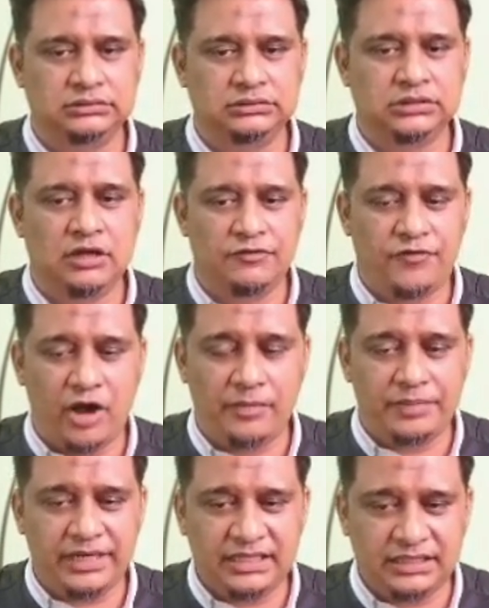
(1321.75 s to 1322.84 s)
for
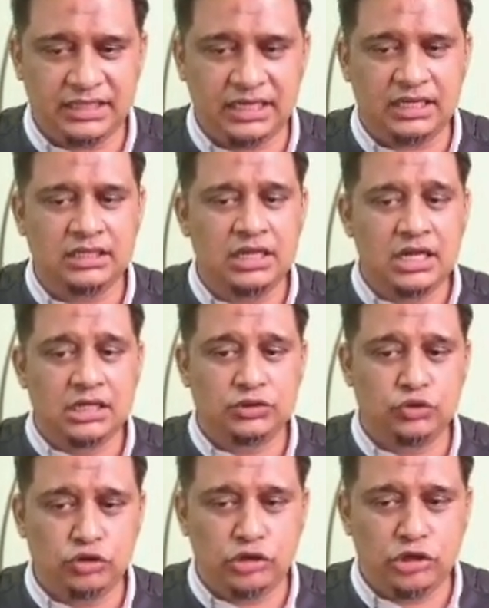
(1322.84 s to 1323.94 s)
brittle, do not